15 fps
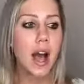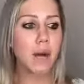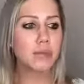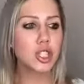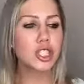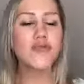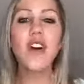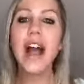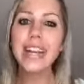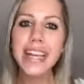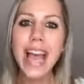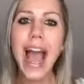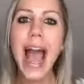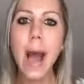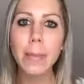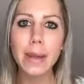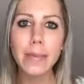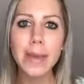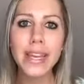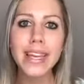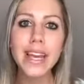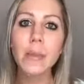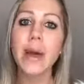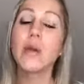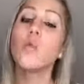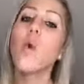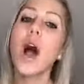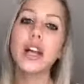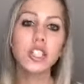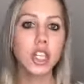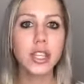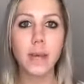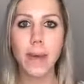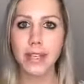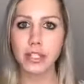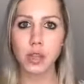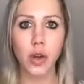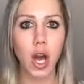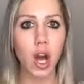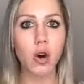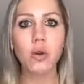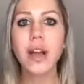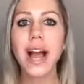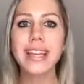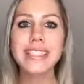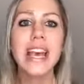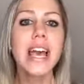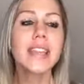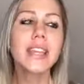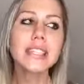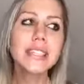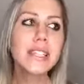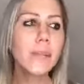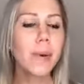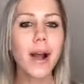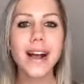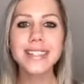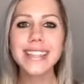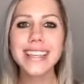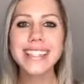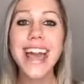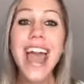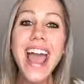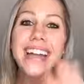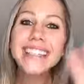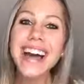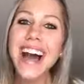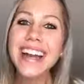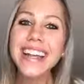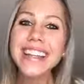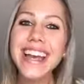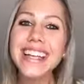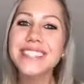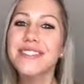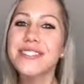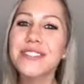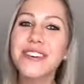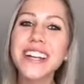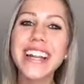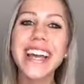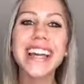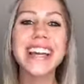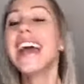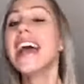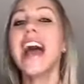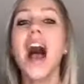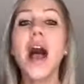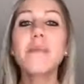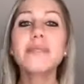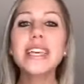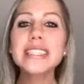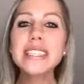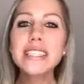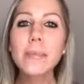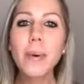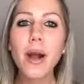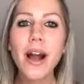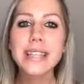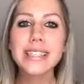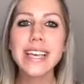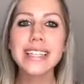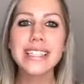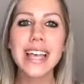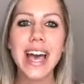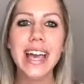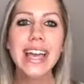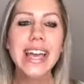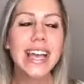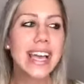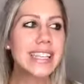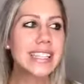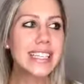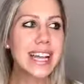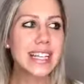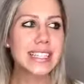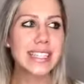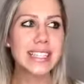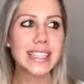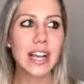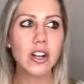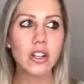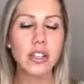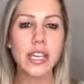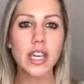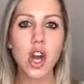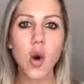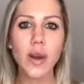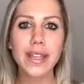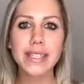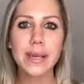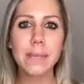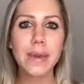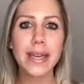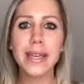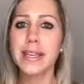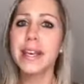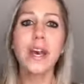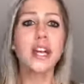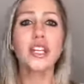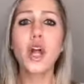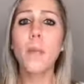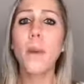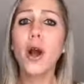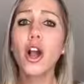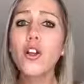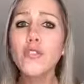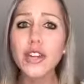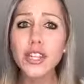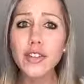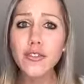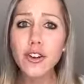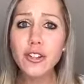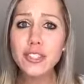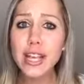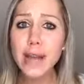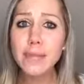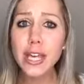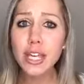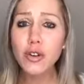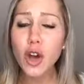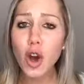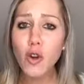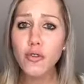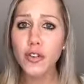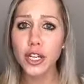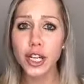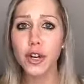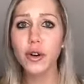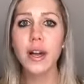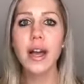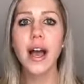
just finding a happy medium and watching them as you go. Guys, this is a process. Hey, Tata, thanks for joining. This is a process that isn't necessarily going to be, perfect the first time that you go for you.